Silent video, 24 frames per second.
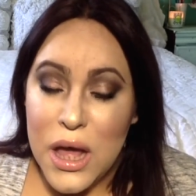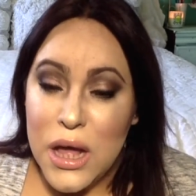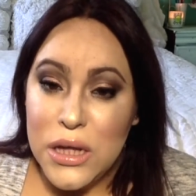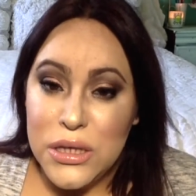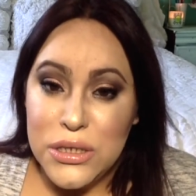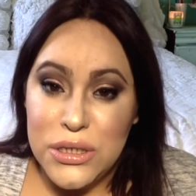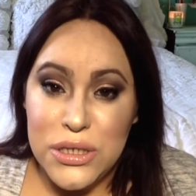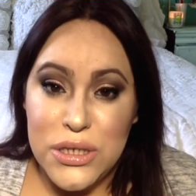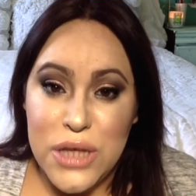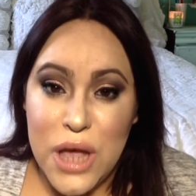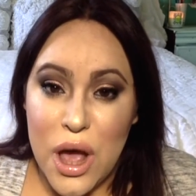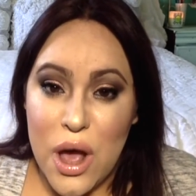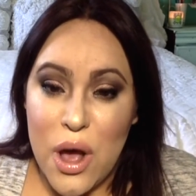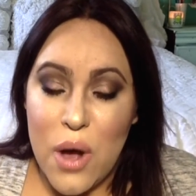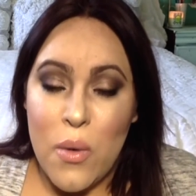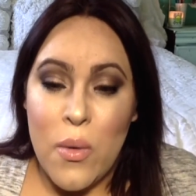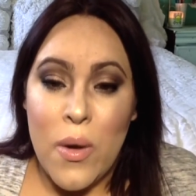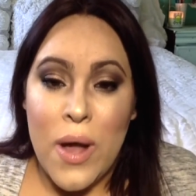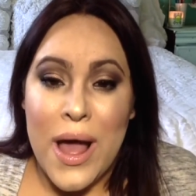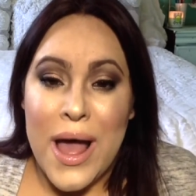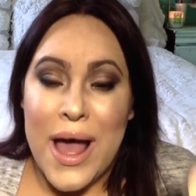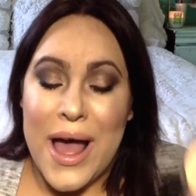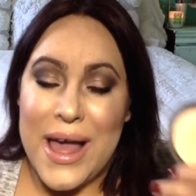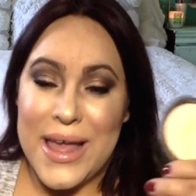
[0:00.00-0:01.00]
So
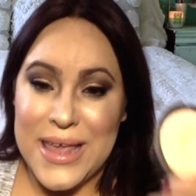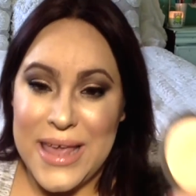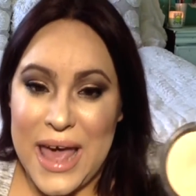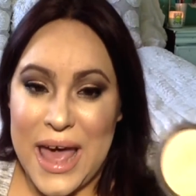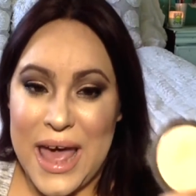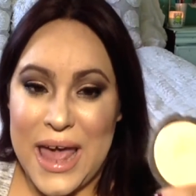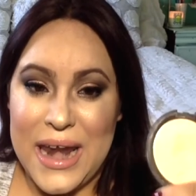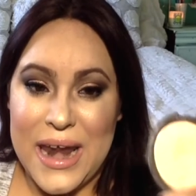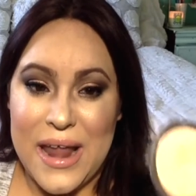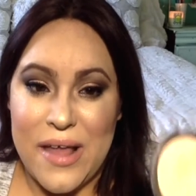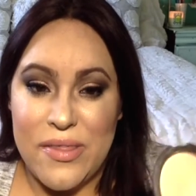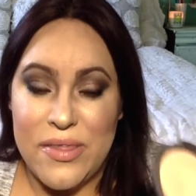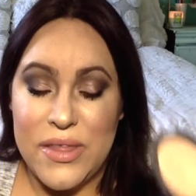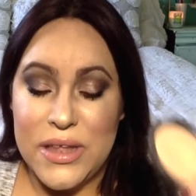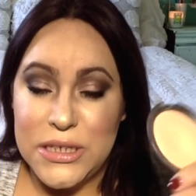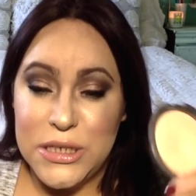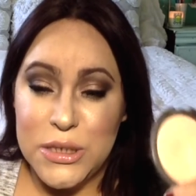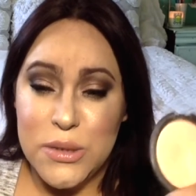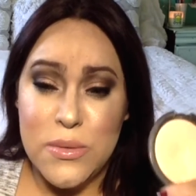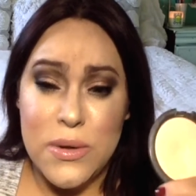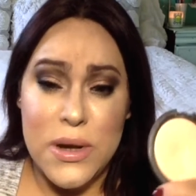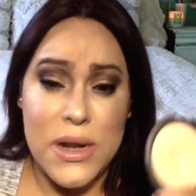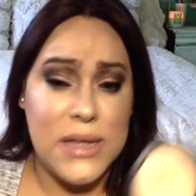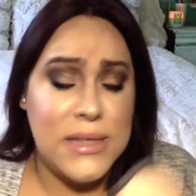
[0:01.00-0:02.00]
again,
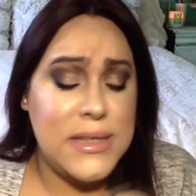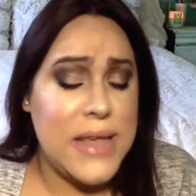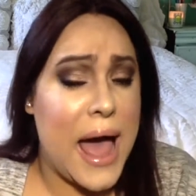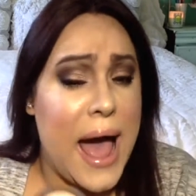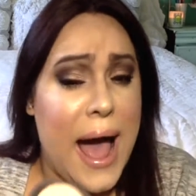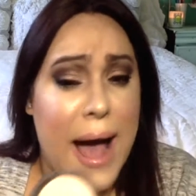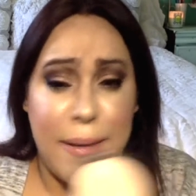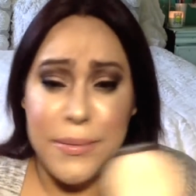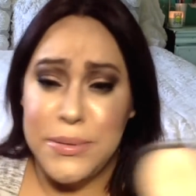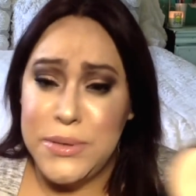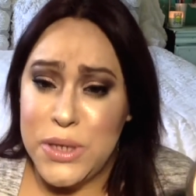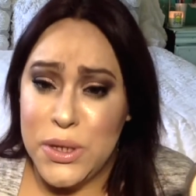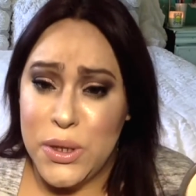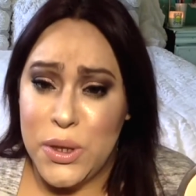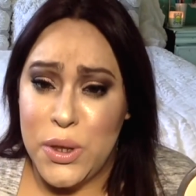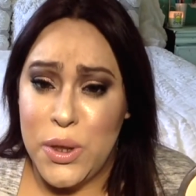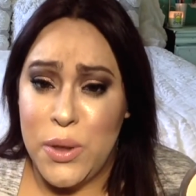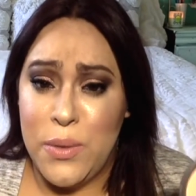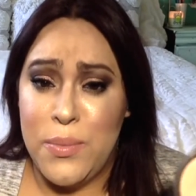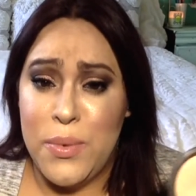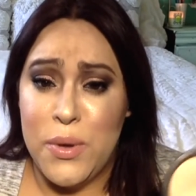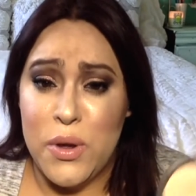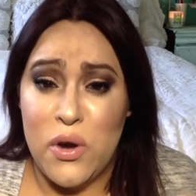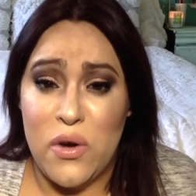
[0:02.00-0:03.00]
this one is
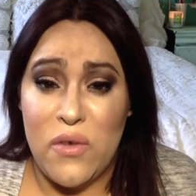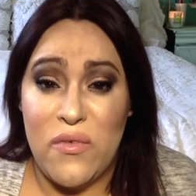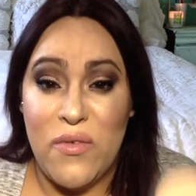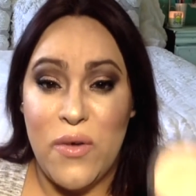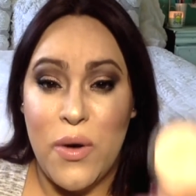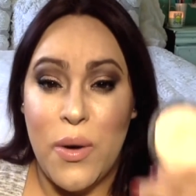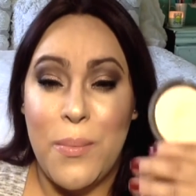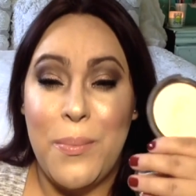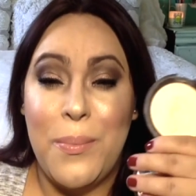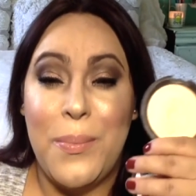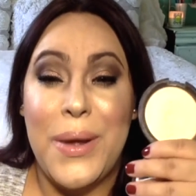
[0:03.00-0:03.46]
absolutely beautiful,